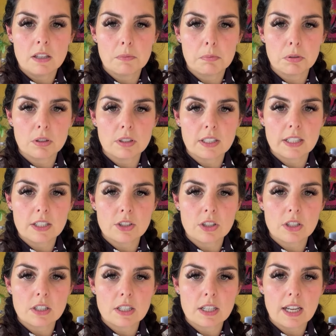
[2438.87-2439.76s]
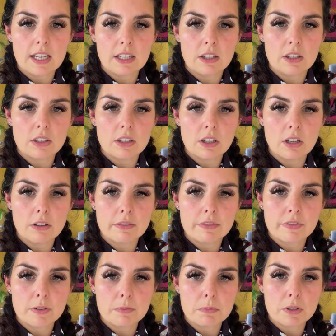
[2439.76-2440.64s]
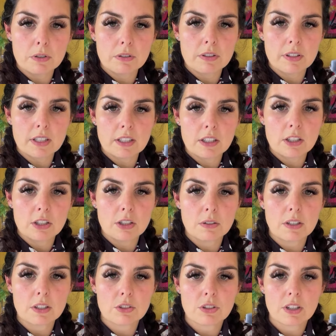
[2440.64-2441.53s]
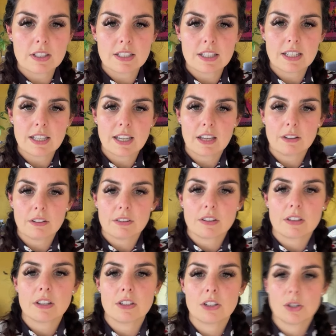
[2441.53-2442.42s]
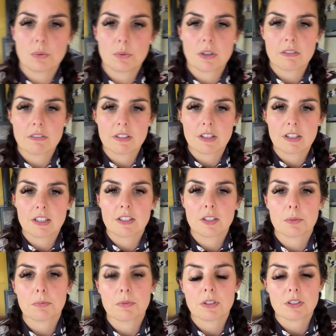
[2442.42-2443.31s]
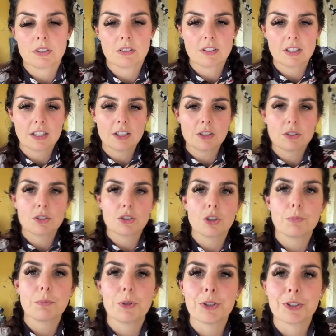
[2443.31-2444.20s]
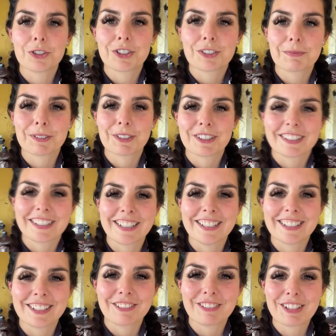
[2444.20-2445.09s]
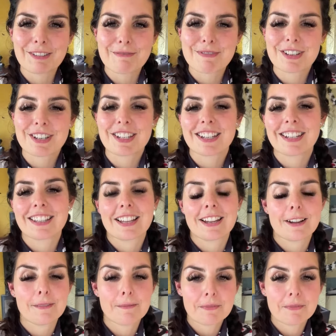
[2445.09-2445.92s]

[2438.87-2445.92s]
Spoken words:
Blood Legion, I learn a lot from you. Thank you. I try to eat healthy, and you are an inspiration. Thank you so much, Blood Legion. I really appreciate that.